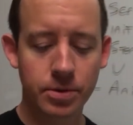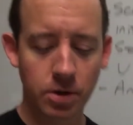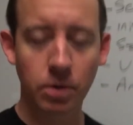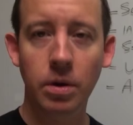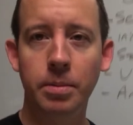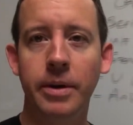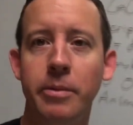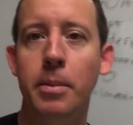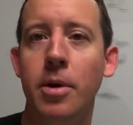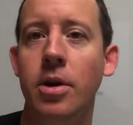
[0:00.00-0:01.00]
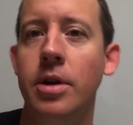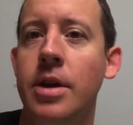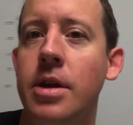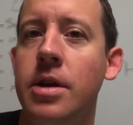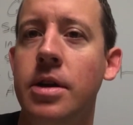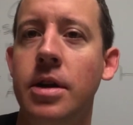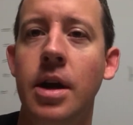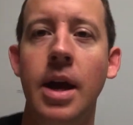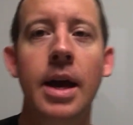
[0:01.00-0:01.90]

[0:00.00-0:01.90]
So I'm going to mark it here.